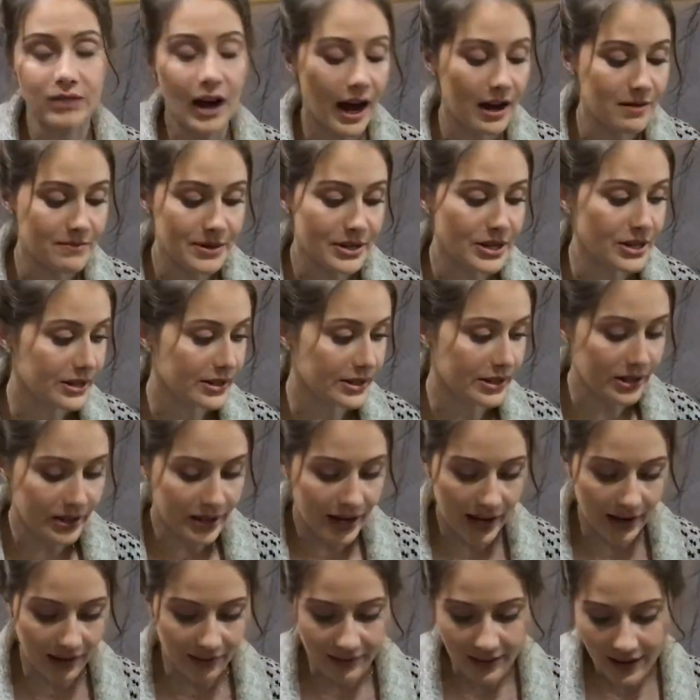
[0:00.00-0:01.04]
I mean, you
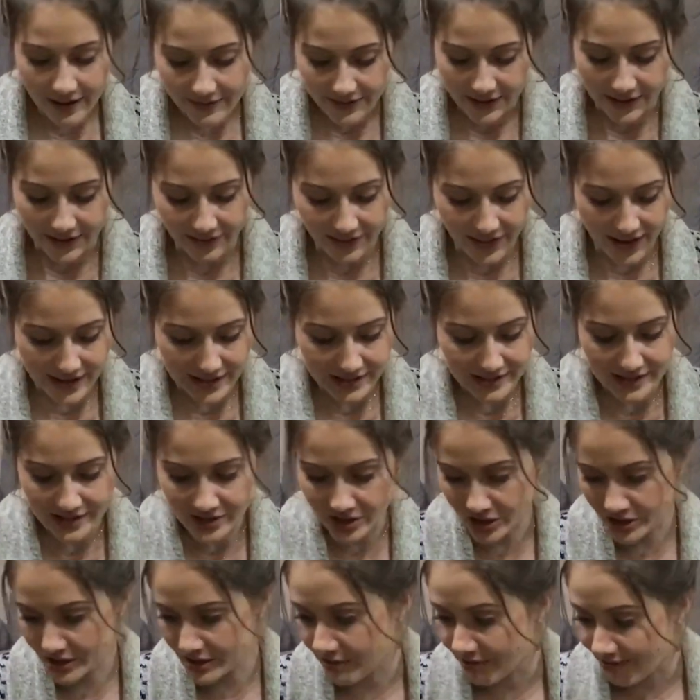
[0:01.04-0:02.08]
gotta love it. That is
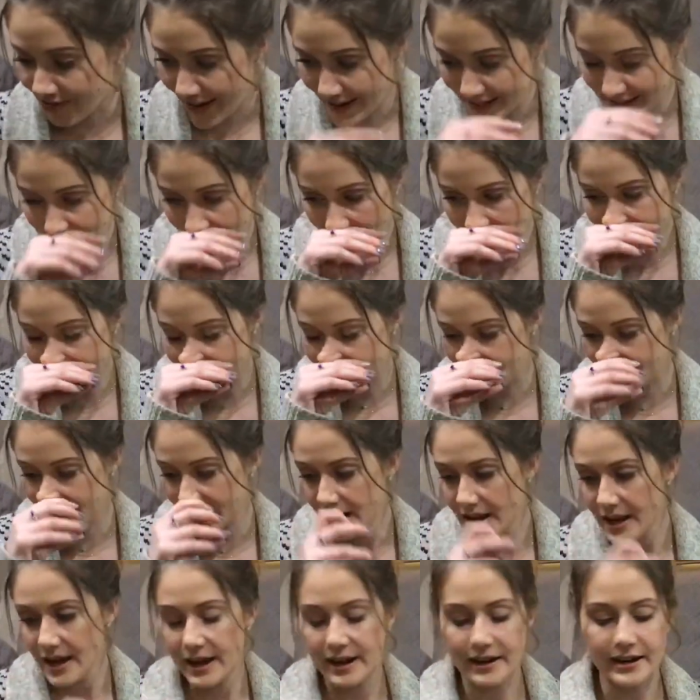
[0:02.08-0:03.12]
just fantastic.
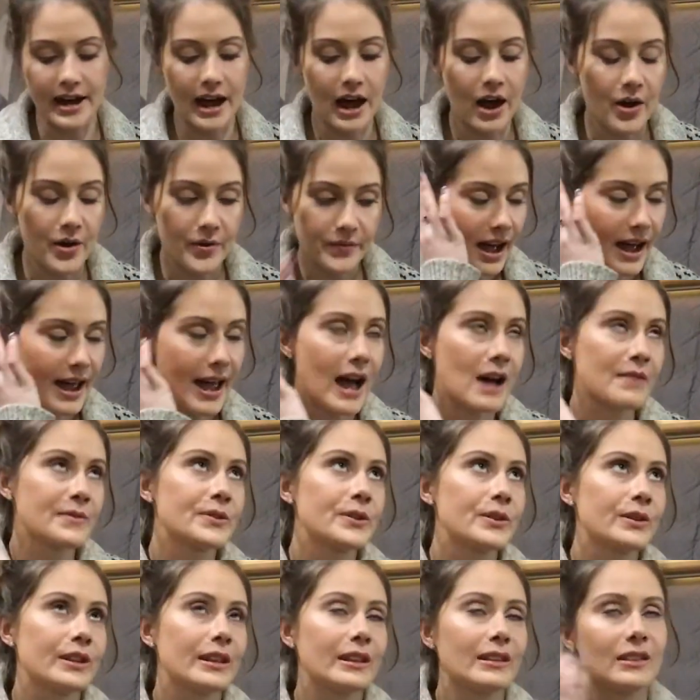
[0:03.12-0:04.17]
Now, I
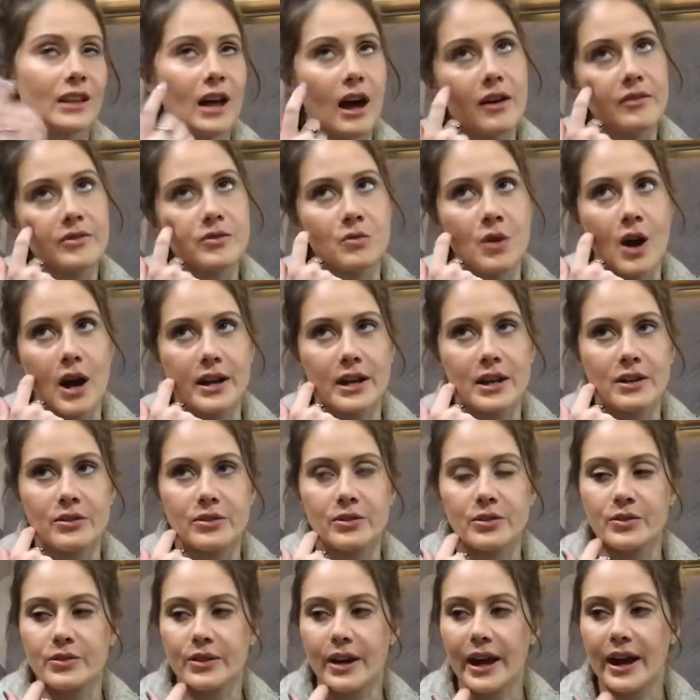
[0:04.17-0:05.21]
absolutely loved walking
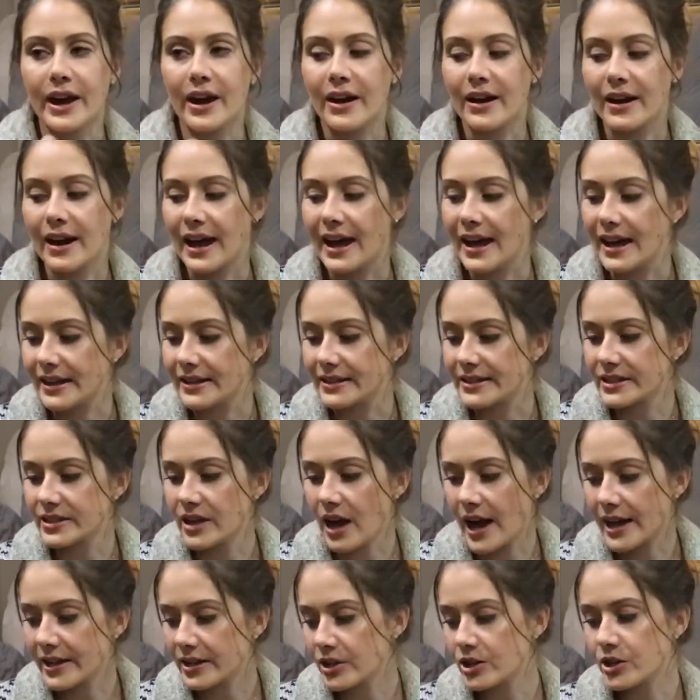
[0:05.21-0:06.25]
through there, and
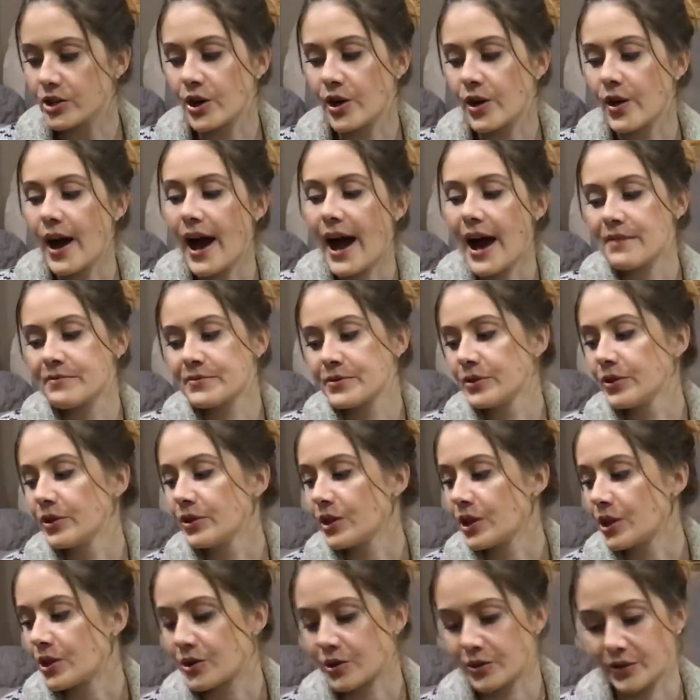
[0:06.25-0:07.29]
I could go
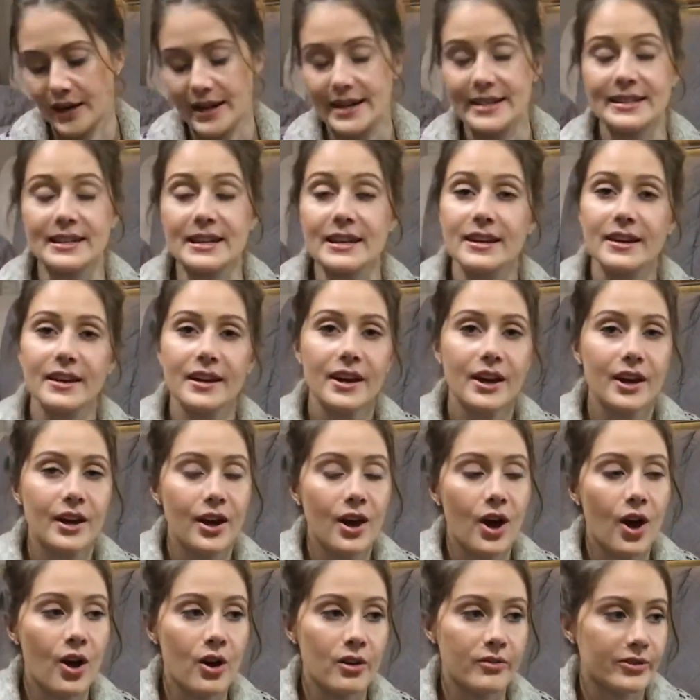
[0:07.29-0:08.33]
absolutely crazy
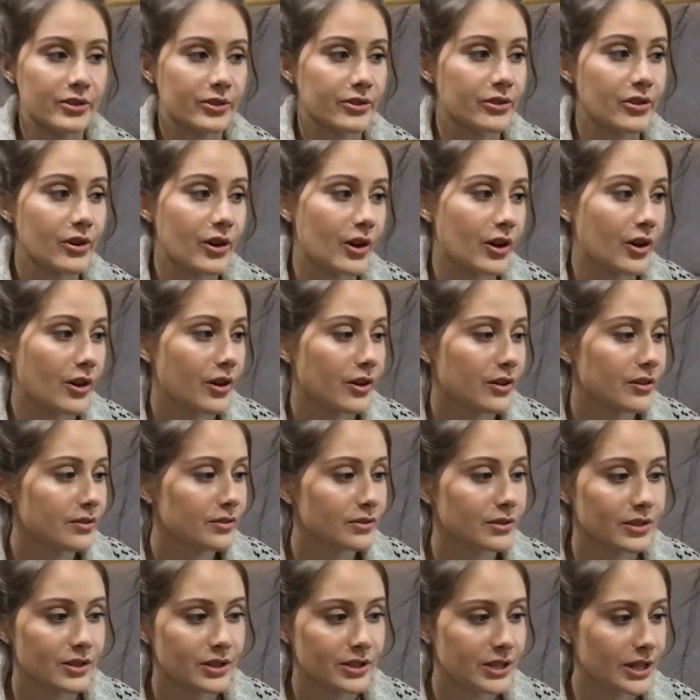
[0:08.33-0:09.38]
over the
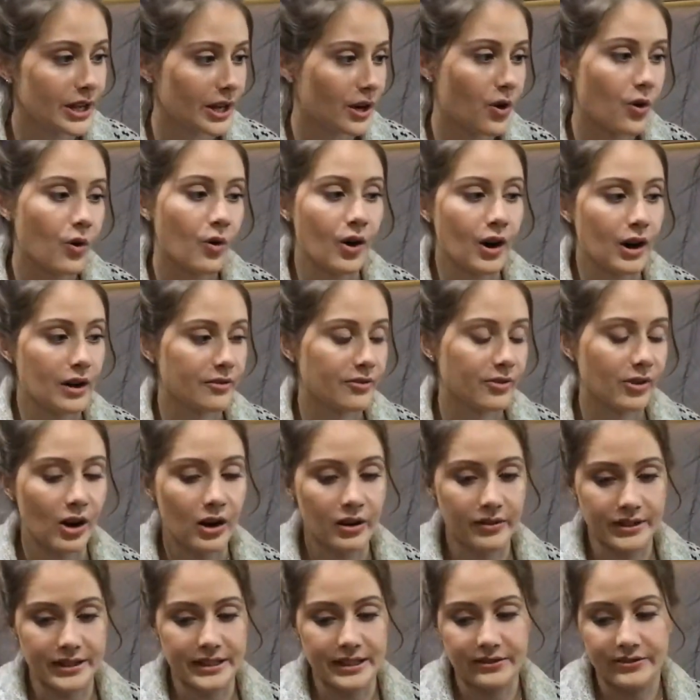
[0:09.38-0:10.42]
decor for
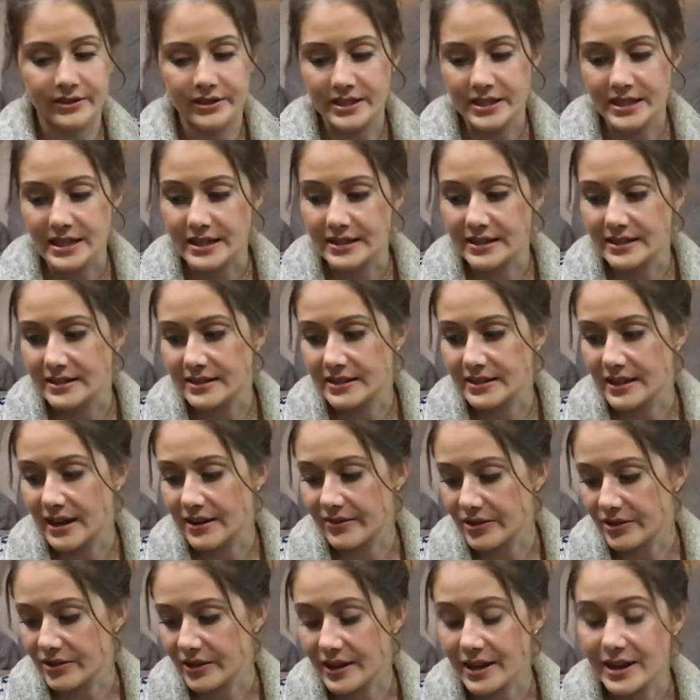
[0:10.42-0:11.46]
all the different seasons and
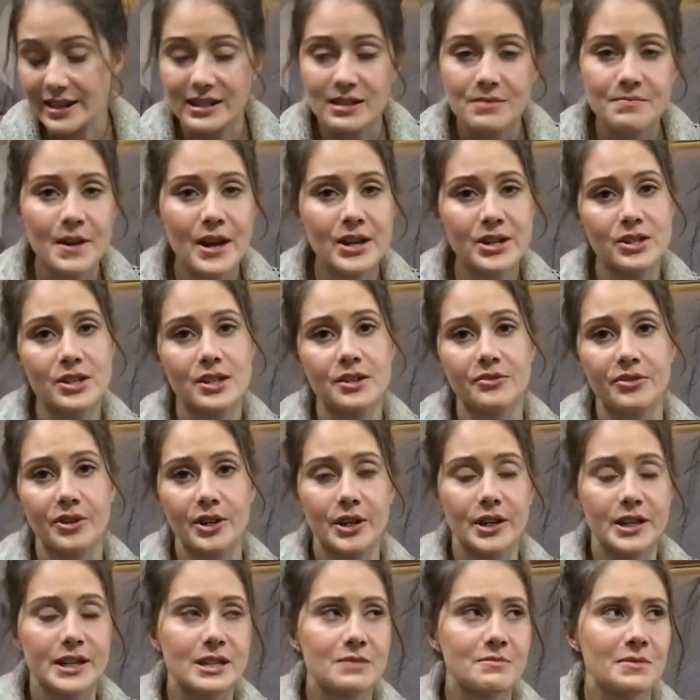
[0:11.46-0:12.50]
everything, especially for
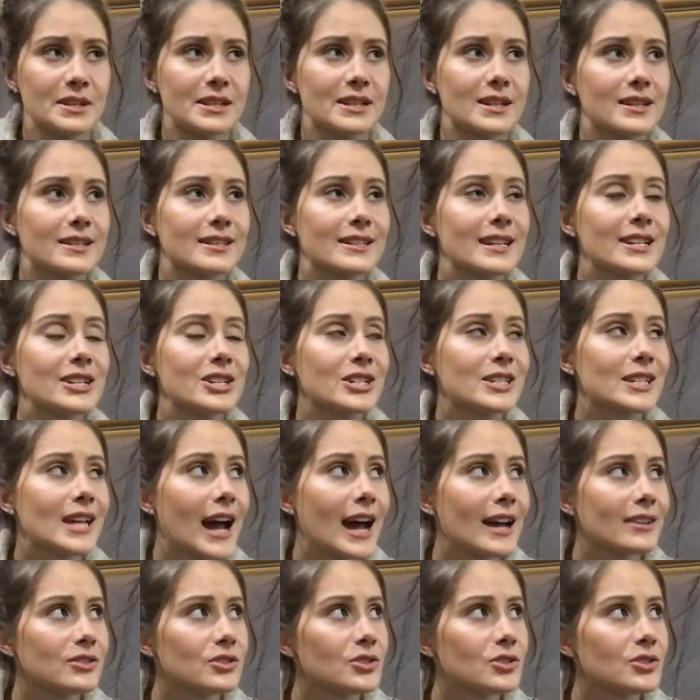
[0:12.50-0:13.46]
Christmas, because they just had